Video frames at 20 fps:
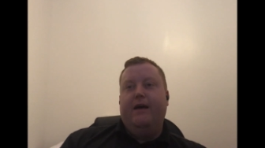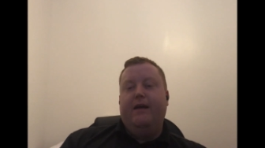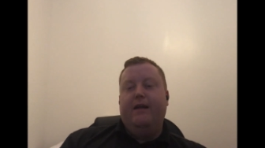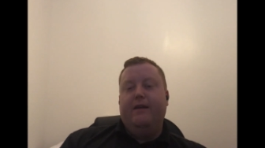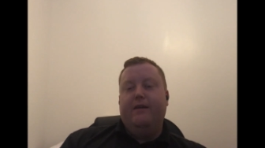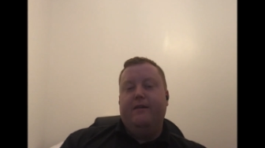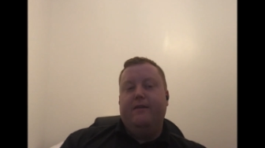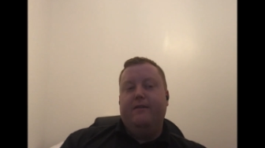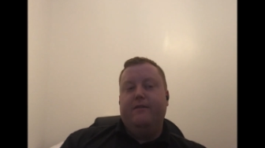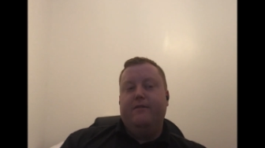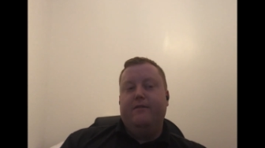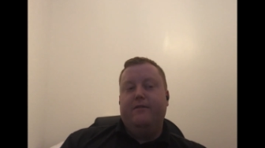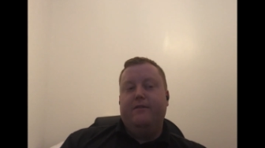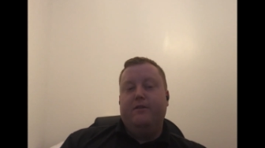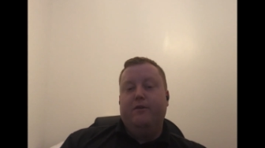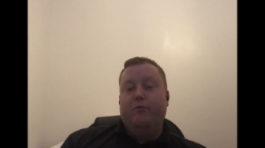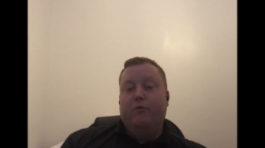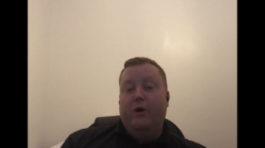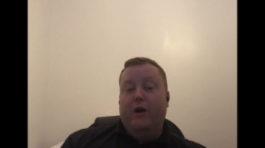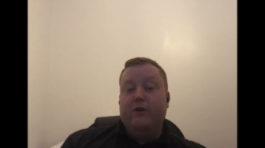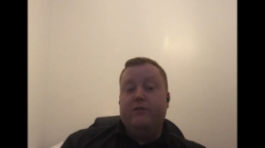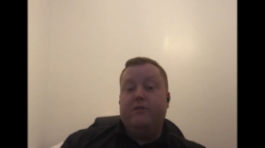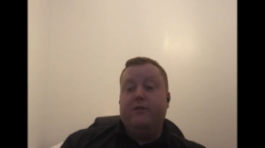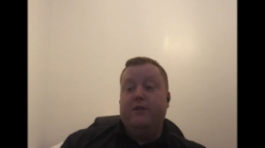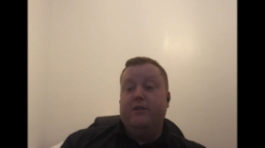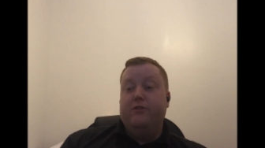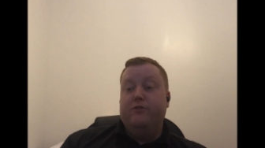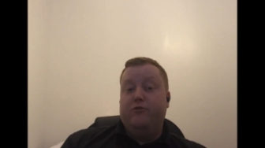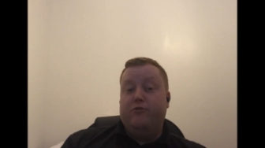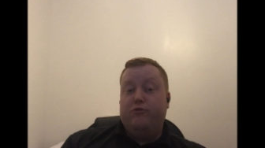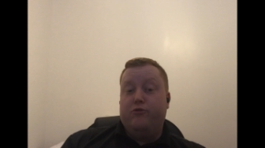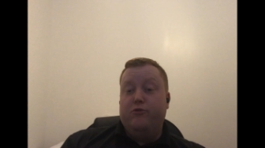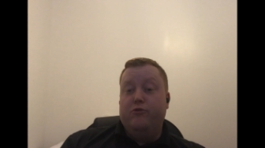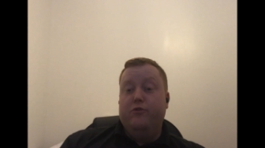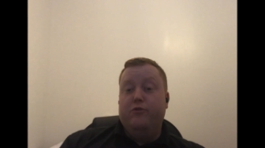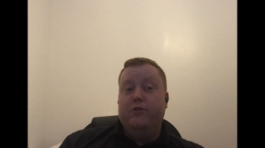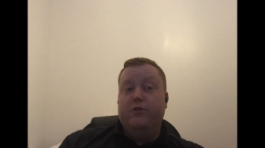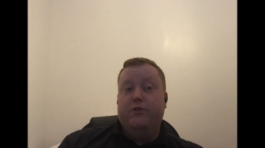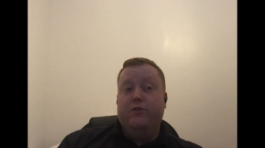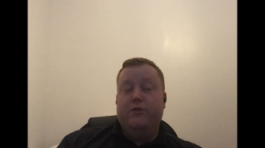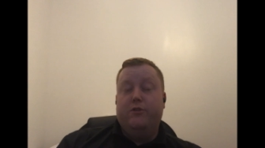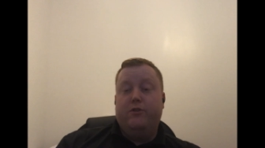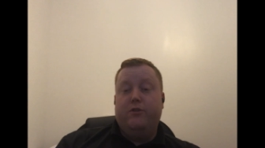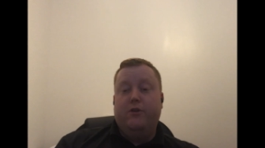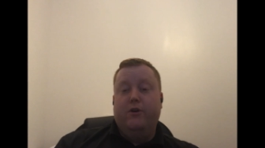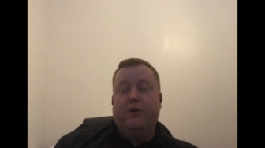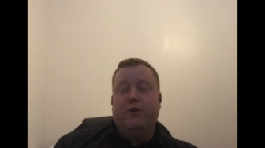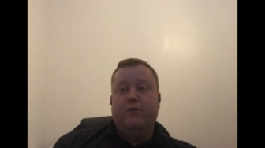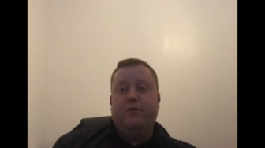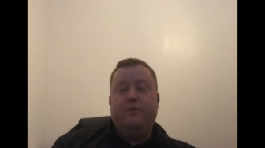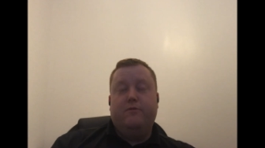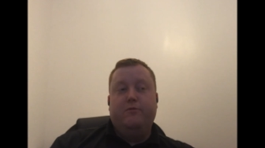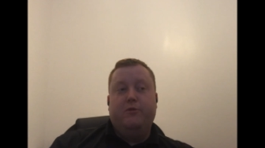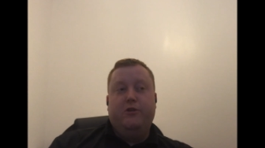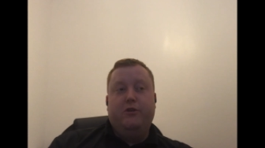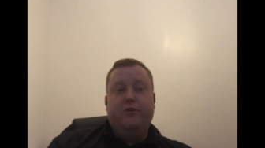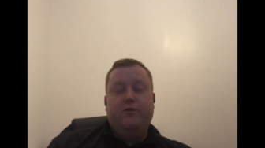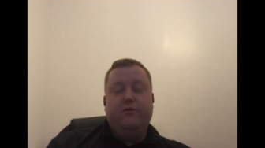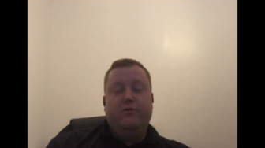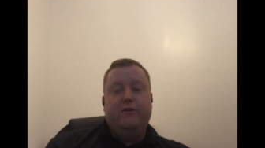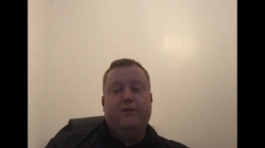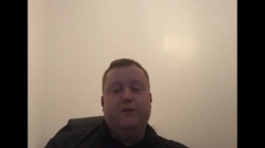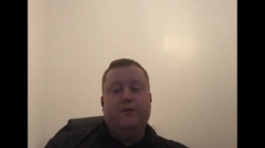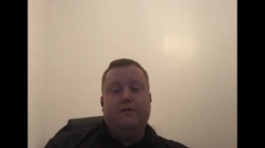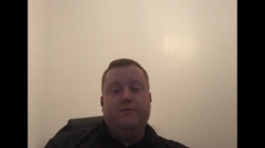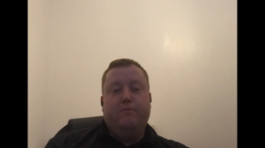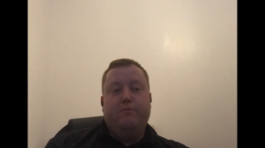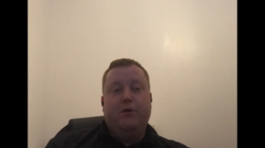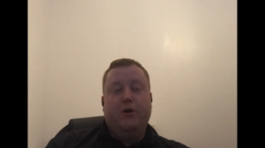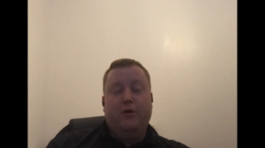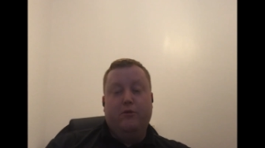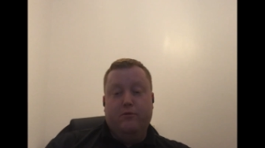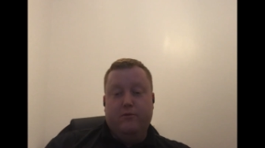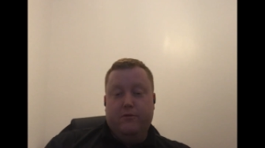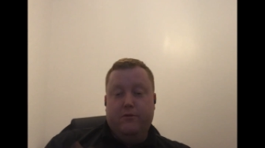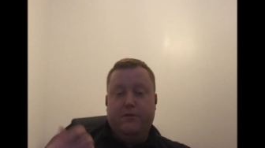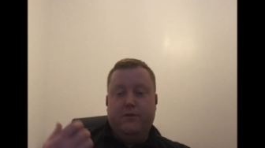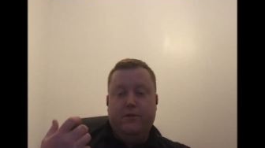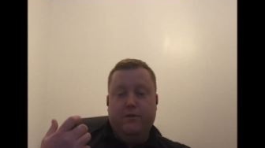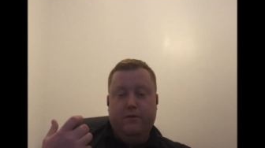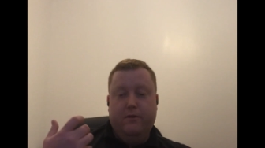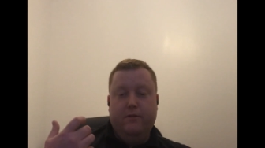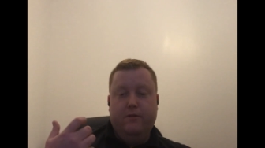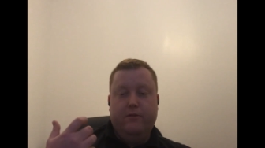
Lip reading: And whilst it is true that the Scots were using poles